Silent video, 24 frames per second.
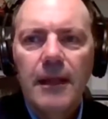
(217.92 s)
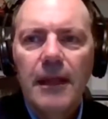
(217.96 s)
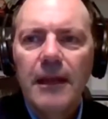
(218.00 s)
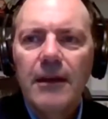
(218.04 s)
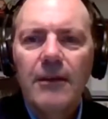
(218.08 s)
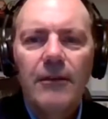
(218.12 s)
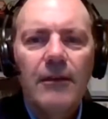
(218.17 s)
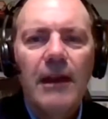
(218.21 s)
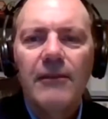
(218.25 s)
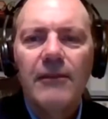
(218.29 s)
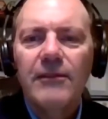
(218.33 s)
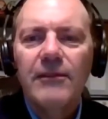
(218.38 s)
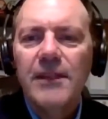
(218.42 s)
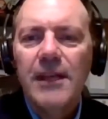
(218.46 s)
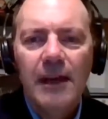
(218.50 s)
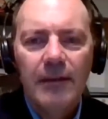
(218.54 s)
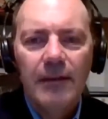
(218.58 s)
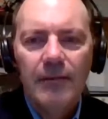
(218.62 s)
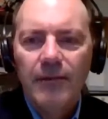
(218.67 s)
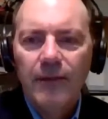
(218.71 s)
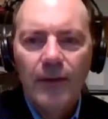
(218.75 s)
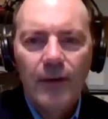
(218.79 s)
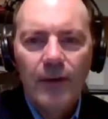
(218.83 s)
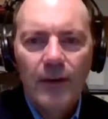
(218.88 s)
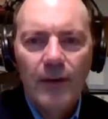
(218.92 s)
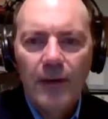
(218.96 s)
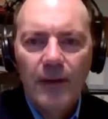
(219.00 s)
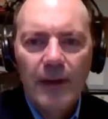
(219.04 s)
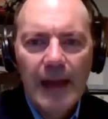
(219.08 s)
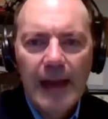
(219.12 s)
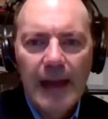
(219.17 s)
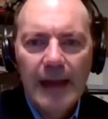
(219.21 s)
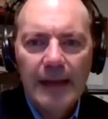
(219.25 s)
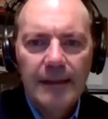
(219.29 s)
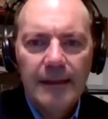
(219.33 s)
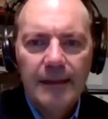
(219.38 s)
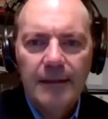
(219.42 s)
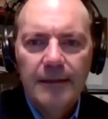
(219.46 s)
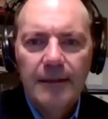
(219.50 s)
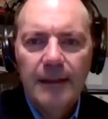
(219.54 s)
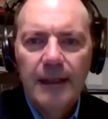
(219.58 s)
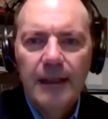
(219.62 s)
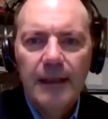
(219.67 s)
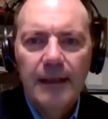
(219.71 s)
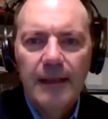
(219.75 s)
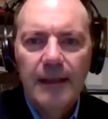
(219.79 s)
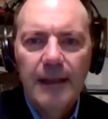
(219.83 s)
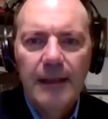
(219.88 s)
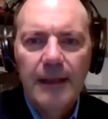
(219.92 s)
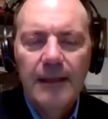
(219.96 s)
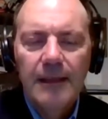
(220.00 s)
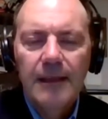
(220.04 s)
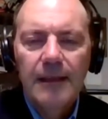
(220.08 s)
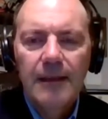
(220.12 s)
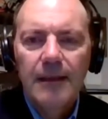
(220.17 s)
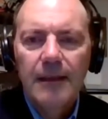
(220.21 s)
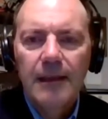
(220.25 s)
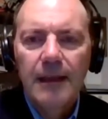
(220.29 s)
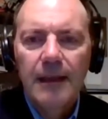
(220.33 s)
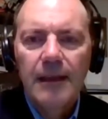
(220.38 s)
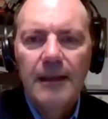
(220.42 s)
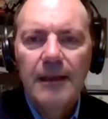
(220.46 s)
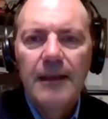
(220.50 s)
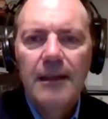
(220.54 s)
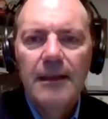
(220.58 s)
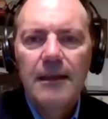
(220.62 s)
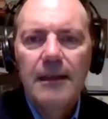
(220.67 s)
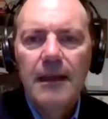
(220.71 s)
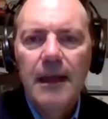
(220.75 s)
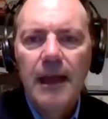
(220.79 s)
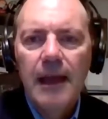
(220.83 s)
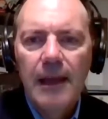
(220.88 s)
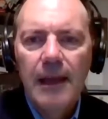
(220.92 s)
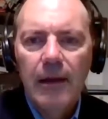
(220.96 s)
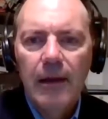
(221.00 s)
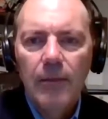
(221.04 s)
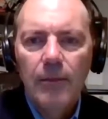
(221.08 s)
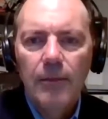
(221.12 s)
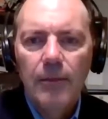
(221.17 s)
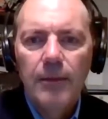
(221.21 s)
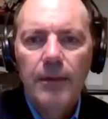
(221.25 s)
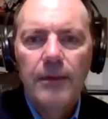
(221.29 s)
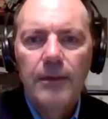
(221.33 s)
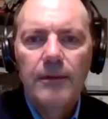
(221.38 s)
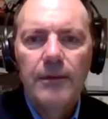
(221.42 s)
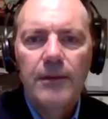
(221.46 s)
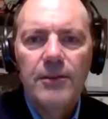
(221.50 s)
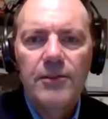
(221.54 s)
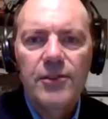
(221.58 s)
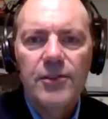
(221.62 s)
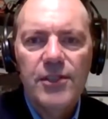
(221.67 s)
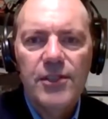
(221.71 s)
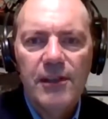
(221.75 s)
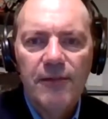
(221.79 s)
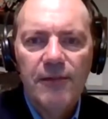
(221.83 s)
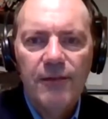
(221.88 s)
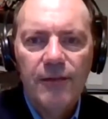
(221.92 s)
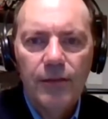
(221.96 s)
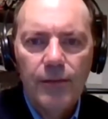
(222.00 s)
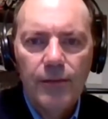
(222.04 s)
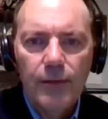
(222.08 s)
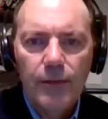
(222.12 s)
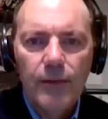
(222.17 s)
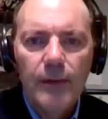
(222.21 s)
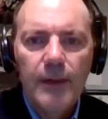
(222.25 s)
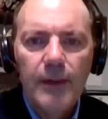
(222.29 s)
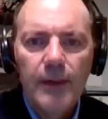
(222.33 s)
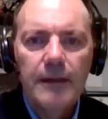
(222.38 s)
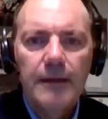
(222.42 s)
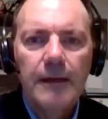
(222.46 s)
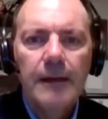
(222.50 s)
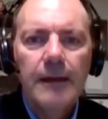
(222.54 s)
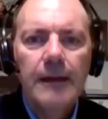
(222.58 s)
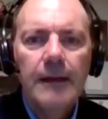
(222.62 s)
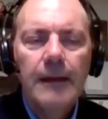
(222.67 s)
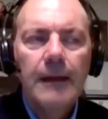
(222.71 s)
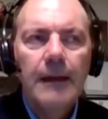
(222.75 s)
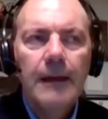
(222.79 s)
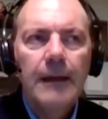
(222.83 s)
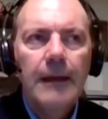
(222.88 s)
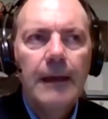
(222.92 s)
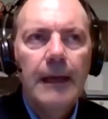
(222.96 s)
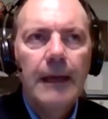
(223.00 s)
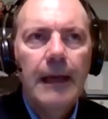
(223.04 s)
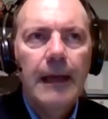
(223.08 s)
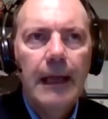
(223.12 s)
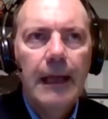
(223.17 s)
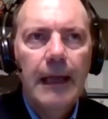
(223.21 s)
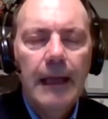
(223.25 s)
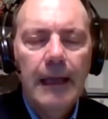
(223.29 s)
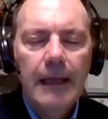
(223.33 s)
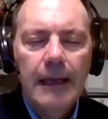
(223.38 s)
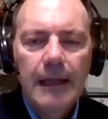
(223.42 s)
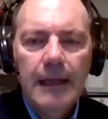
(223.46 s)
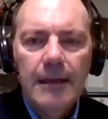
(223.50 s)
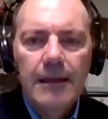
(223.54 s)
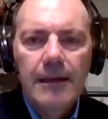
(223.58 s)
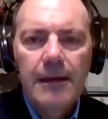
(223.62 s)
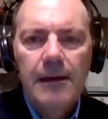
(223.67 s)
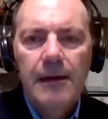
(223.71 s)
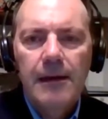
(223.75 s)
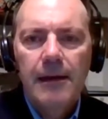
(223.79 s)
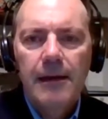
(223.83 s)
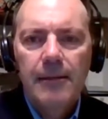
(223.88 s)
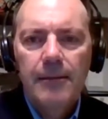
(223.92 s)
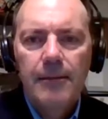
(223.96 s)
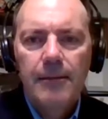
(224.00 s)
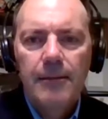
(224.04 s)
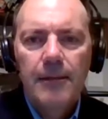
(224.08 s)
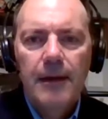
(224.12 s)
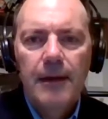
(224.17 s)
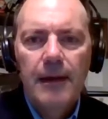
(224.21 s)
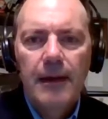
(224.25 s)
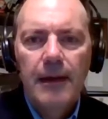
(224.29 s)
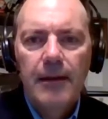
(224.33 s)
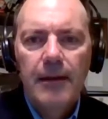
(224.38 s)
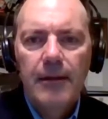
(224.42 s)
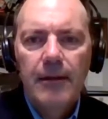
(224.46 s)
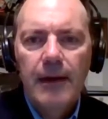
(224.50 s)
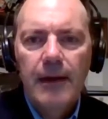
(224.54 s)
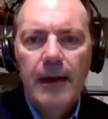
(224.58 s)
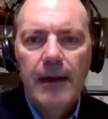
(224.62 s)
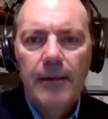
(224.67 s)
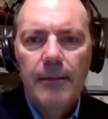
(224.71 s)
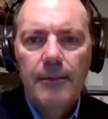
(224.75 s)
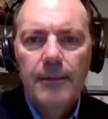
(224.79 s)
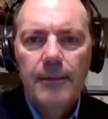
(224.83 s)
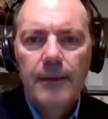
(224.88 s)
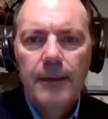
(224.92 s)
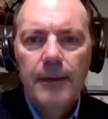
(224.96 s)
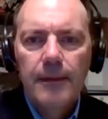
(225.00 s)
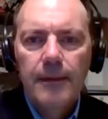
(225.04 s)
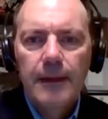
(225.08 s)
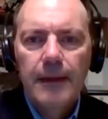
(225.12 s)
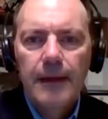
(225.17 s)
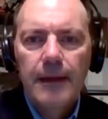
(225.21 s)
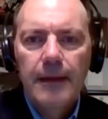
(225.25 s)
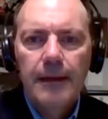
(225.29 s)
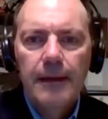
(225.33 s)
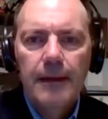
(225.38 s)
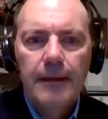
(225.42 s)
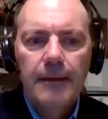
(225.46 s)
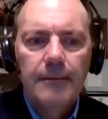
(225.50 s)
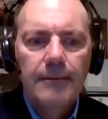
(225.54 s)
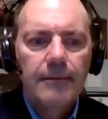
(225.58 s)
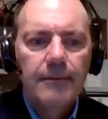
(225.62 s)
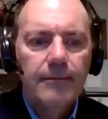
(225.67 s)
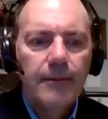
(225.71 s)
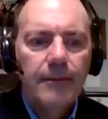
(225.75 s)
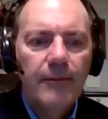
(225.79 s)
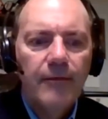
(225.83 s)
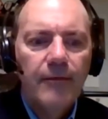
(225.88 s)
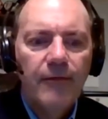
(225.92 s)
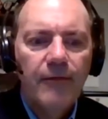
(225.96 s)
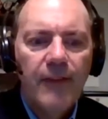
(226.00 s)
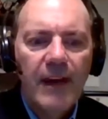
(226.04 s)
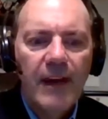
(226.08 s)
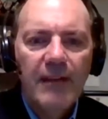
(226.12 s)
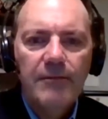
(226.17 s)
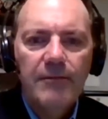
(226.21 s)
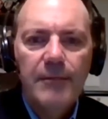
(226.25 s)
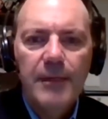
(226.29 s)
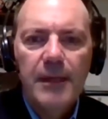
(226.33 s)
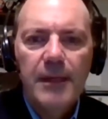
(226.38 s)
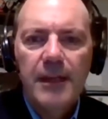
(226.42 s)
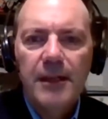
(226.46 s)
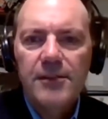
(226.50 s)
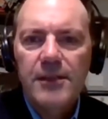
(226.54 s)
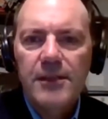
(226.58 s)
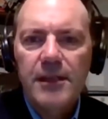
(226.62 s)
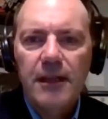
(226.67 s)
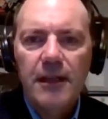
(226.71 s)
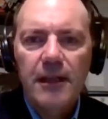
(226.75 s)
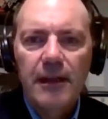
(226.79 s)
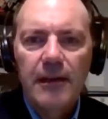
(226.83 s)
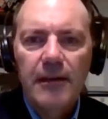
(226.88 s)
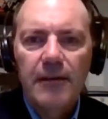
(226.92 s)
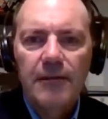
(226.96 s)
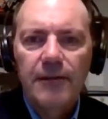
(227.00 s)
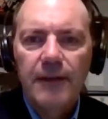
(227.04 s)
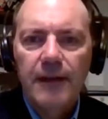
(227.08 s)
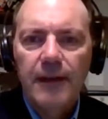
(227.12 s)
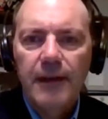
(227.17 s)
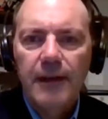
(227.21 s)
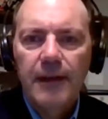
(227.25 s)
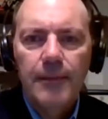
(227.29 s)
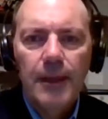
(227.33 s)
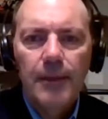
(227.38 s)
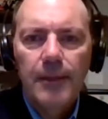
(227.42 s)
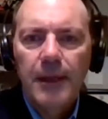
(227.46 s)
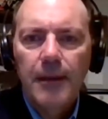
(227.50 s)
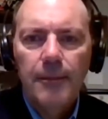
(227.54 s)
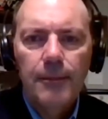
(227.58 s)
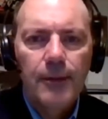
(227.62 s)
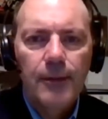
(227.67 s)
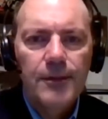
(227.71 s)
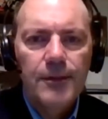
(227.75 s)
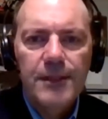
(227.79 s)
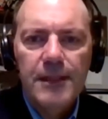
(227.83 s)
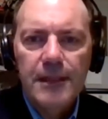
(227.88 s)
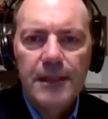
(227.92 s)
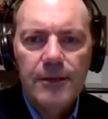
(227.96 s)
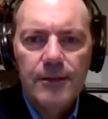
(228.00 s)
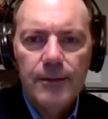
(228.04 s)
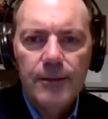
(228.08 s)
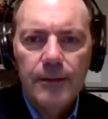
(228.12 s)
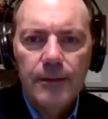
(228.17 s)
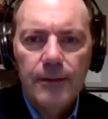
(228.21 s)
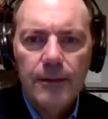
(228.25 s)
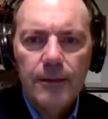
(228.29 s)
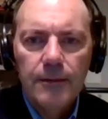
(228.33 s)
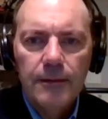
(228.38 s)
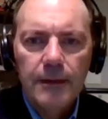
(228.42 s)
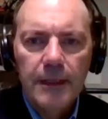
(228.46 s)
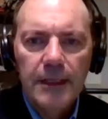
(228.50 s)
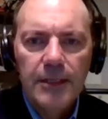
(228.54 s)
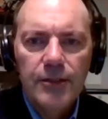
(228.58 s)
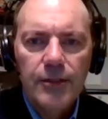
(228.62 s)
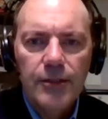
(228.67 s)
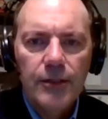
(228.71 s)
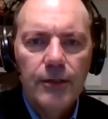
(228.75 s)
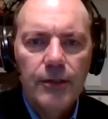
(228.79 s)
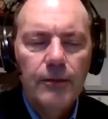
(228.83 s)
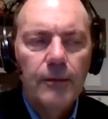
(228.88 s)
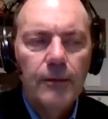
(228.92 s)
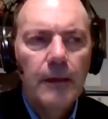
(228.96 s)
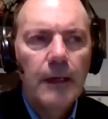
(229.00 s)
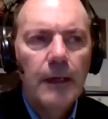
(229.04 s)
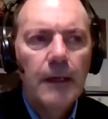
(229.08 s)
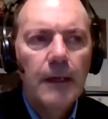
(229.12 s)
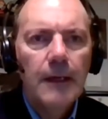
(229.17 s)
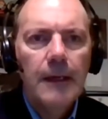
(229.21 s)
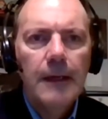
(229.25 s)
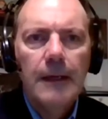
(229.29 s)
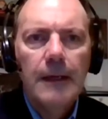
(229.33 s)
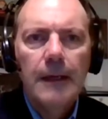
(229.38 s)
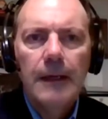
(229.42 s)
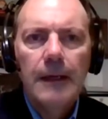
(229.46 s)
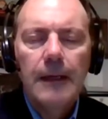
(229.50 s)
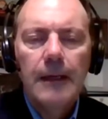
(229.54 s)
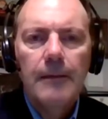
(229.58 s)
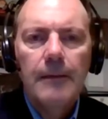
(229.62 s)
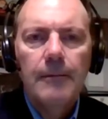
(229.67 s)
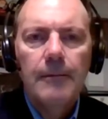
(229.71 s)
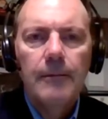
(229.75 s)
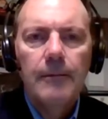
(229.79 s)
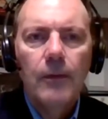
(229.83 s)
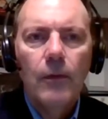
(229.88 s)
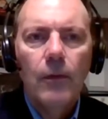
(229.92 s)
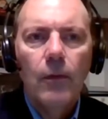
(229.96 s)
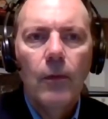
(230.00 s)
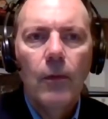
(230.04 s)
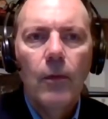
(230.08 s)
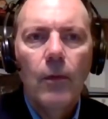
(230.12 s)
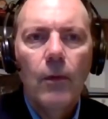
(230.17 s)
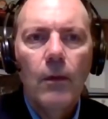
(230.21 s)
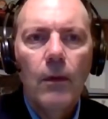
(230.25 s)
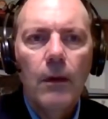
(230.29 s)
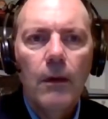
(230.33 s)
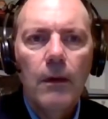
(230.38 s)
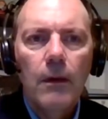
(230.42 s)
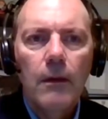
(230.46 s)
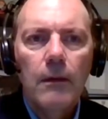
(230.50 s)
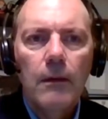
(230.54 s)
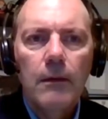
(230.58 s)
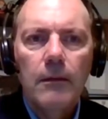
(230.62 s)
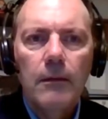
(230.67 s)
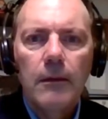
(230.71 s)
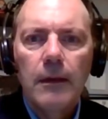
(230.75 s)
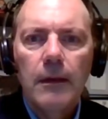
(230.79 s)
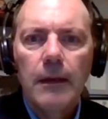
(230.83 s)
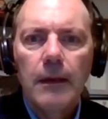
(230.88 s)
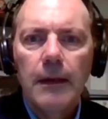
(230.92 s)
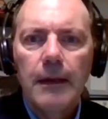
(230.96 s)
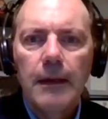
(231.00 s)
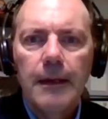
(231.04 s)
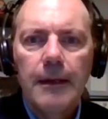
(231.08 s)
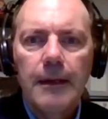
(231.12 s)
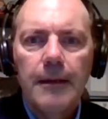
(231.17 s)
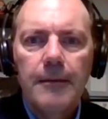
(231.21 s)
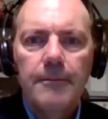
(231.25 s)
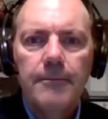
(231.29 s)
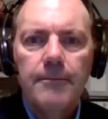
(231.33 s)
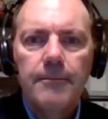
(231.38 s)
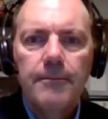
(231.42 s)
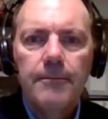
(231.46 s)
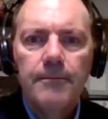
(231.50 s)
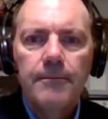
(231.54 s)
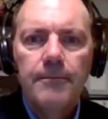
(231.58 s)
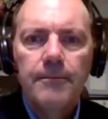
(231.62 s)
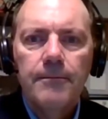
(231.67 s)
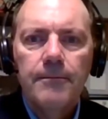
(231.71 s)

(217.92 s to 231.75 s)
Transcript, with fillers: they don't have time for all that. They, they, they need help to sift through it. Anytime I grab um, five minutes to clarify maybe a procedural issue um, or um,